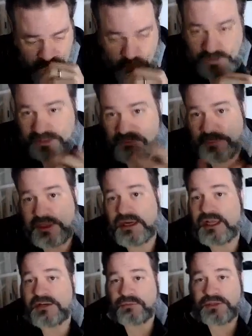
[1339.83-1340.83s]
when I was buying a
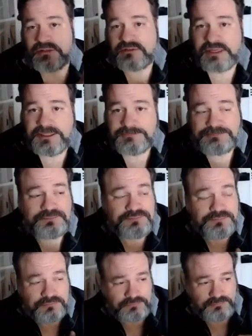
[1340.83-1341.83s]
lot of real estate,
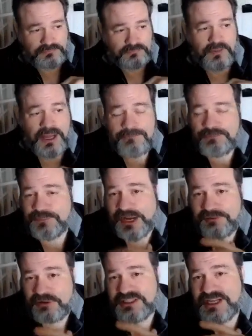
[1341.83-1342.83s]

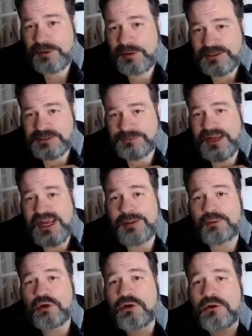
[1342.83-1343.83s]
every time I picked up a
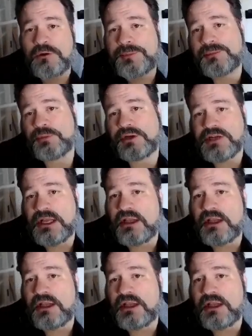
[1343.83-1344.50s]
hammer or a paintbrush,